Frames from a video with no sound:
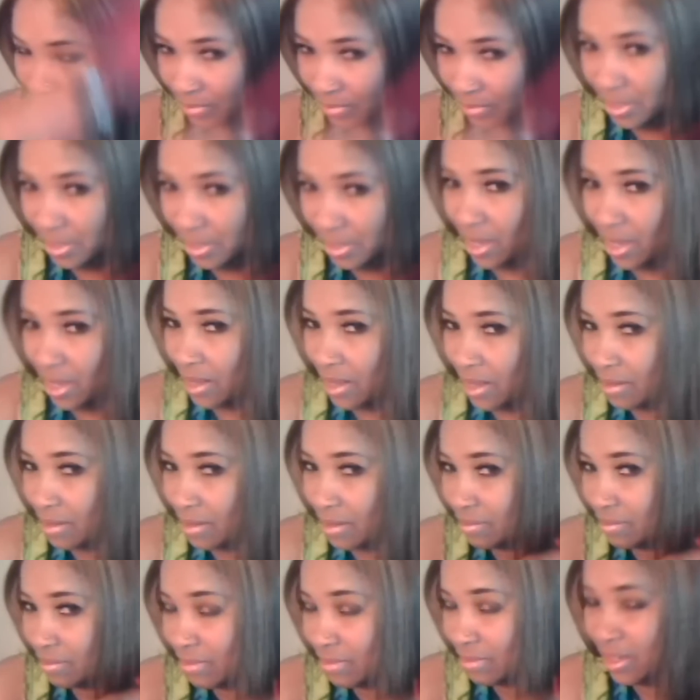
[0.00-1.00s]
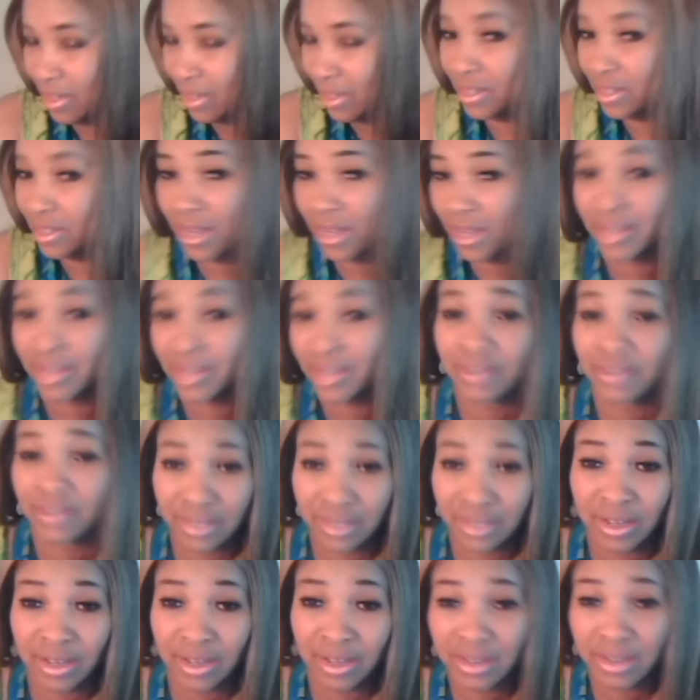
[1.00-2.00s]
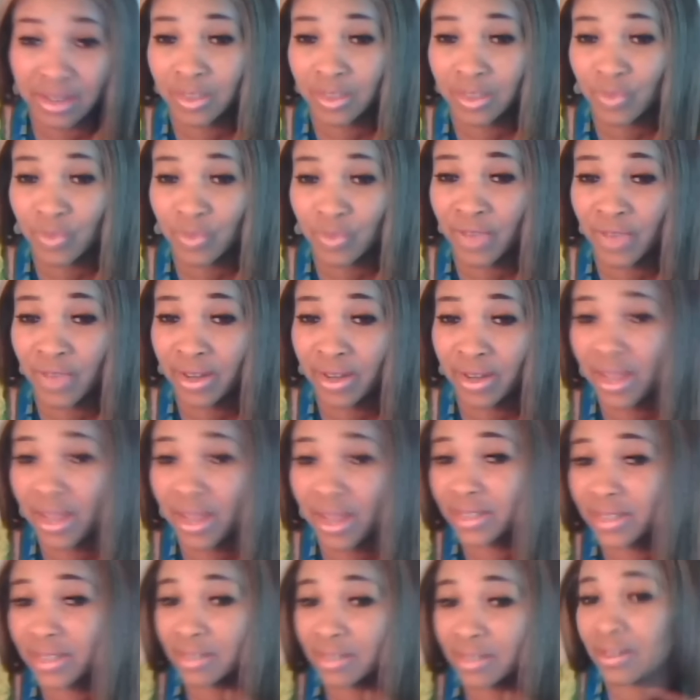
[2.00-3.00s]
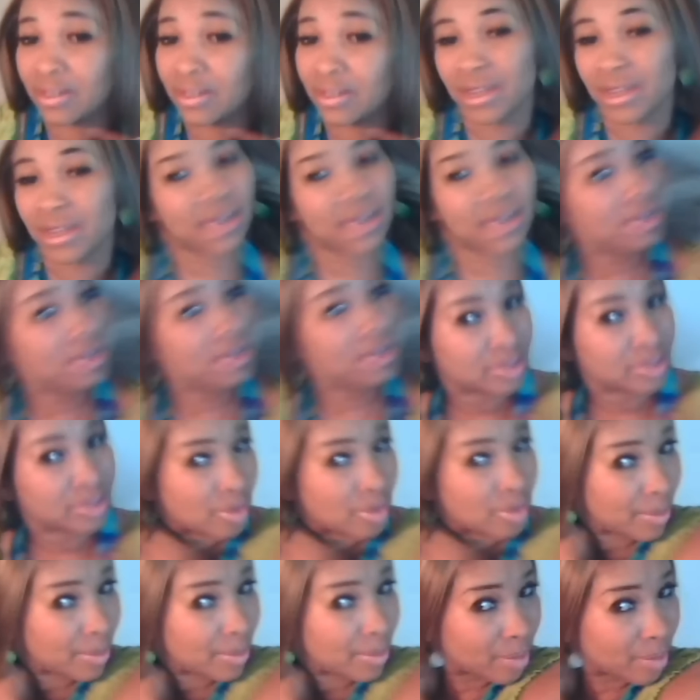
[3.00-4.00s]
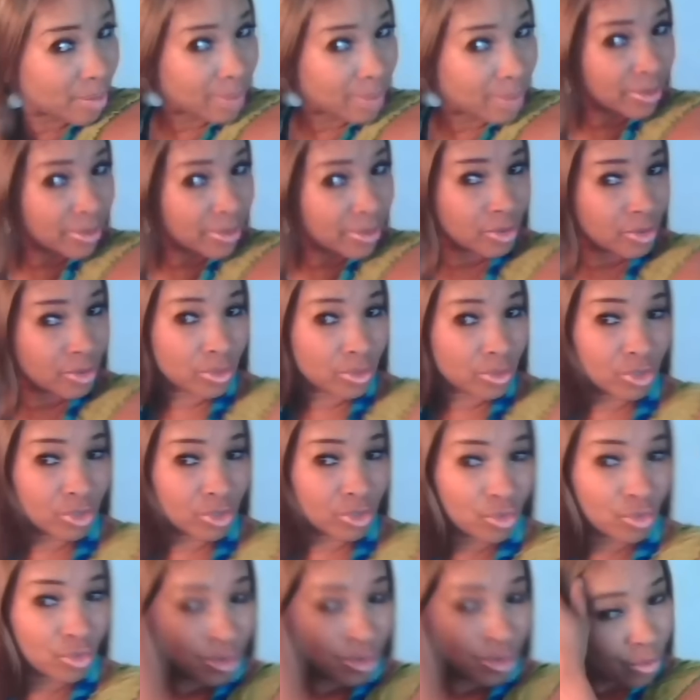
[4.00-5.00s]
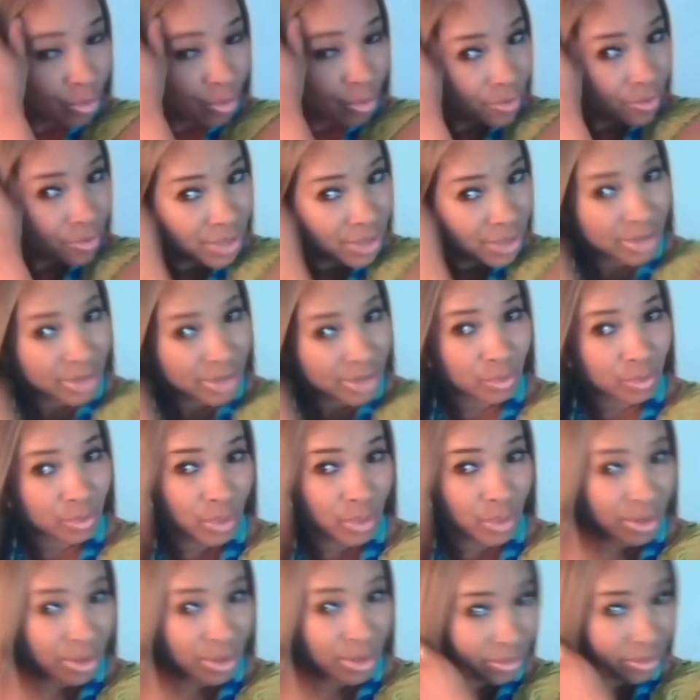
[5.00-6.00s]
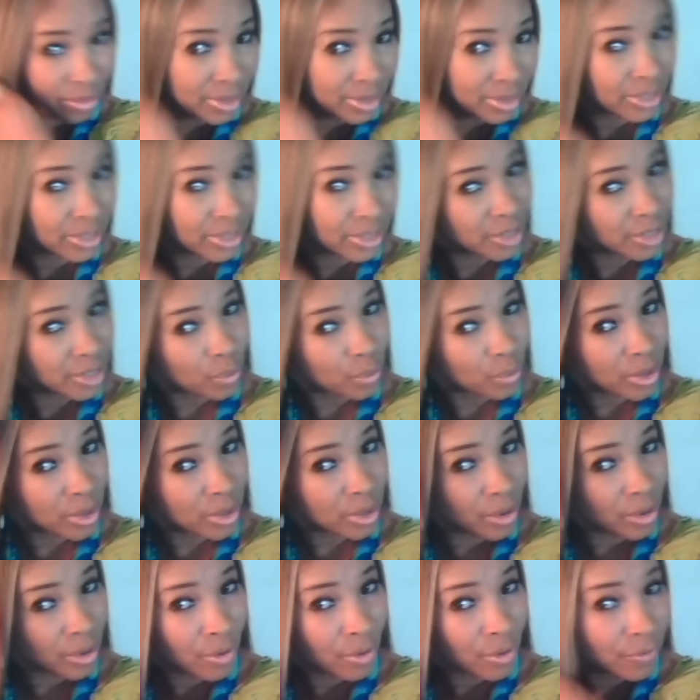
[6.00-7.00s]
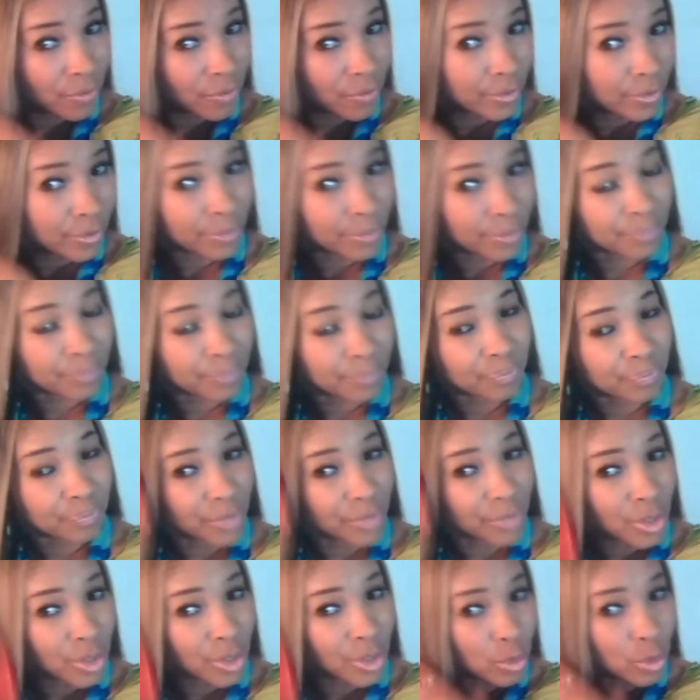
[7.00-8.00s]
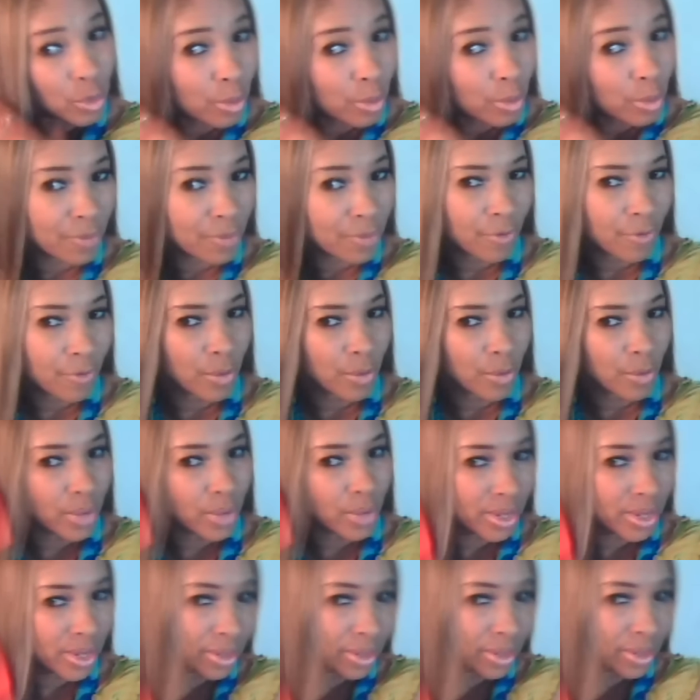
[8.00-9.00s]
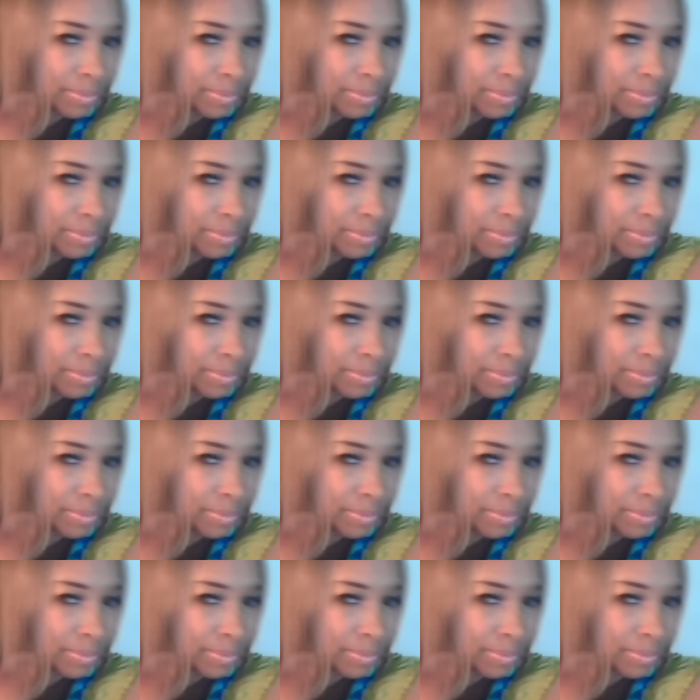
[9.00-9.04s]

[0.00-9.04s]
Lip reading: and looks like it's going to need some revitalizing. So I'm probably going to do a tutorial over that as well. I did one over a newborn free wig,